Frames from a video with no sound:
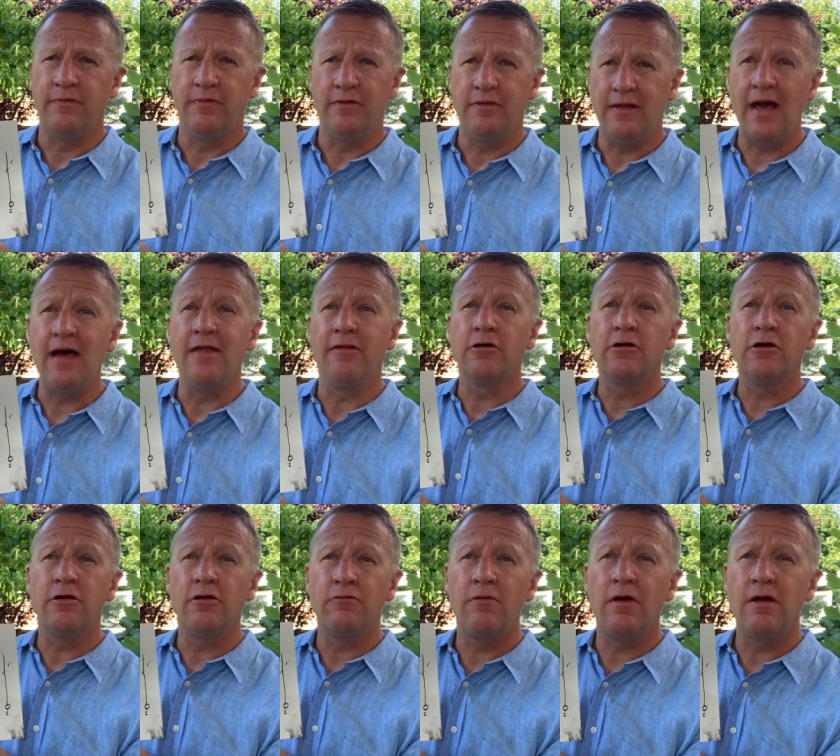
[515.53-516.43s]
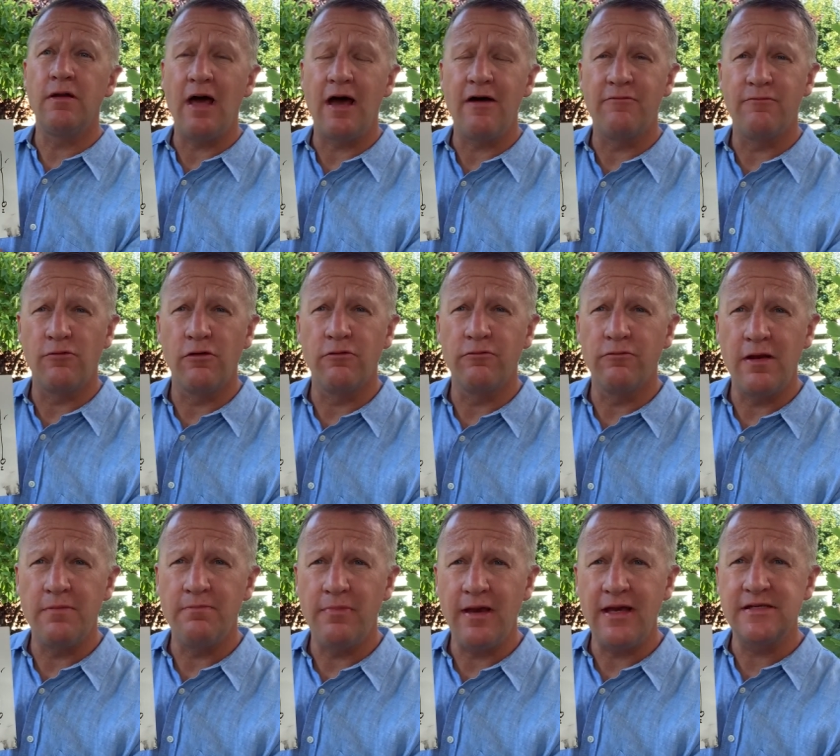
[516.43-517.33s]
Yeah, they're going to run, have more
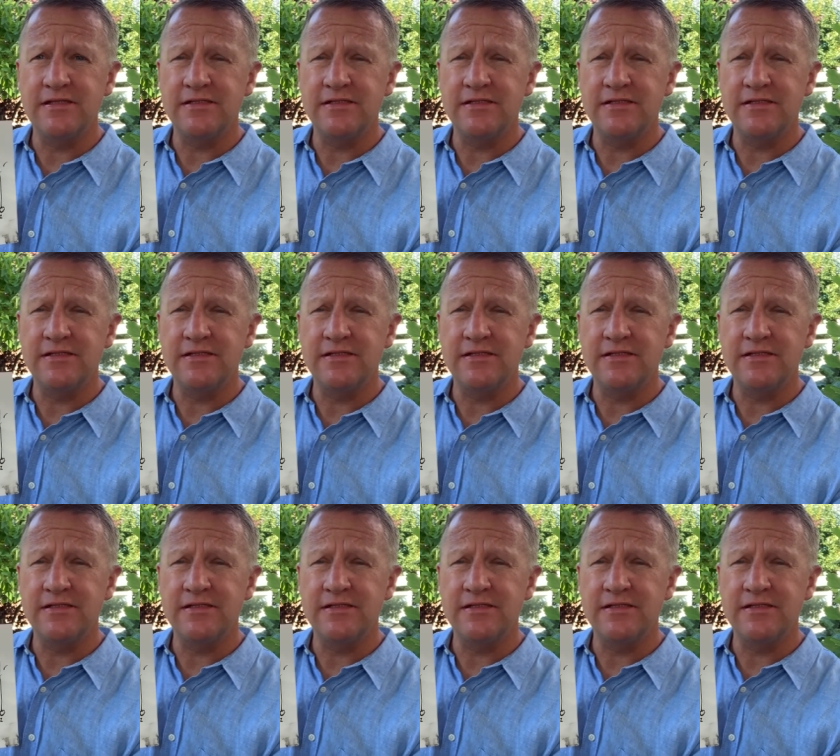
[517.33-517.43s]
run base.